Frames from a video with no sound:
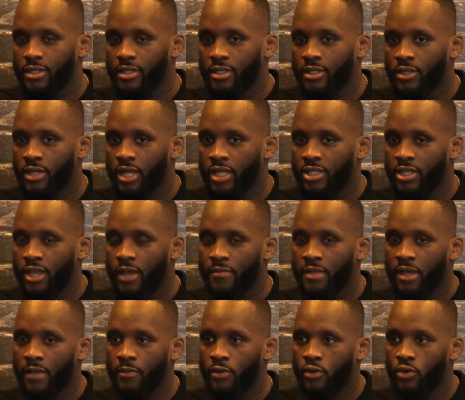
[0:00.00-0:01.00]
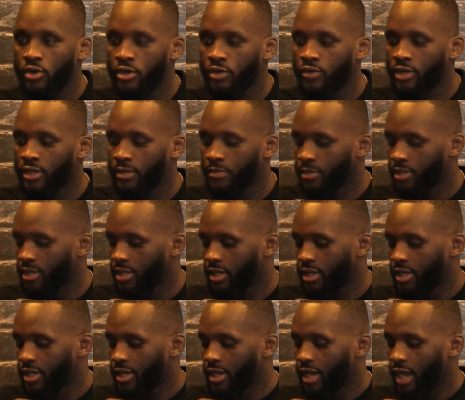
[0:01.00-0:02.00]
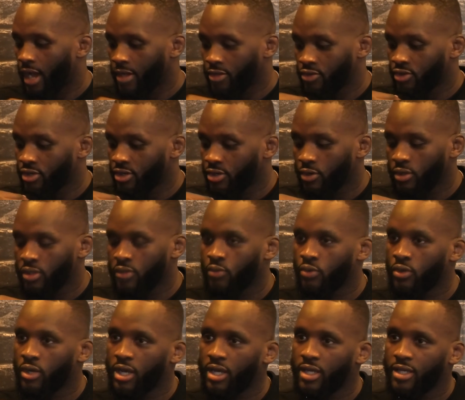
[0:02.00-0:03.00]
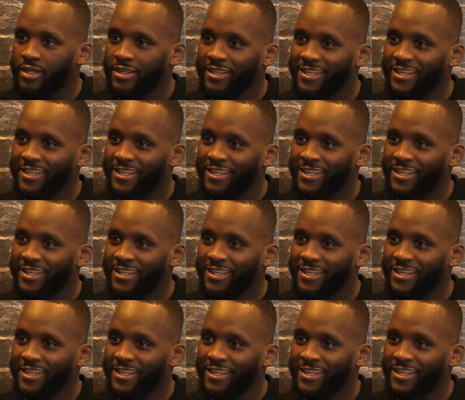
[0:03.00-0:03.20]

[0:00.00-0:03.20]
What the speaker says: you know, like times that I'm cornering him, I drink all his water.